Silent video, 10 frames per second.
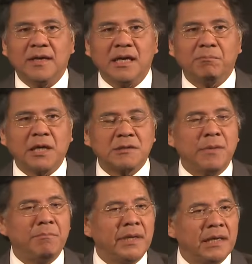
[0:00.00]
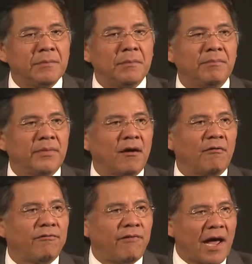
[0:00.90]
it must be minimum
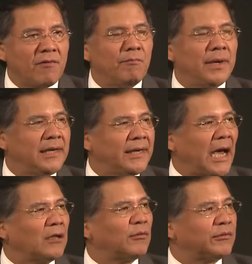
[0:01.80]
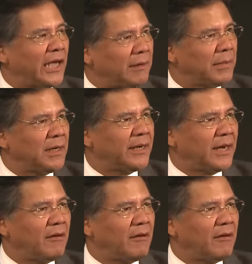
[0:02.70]
5 million out of 10 million.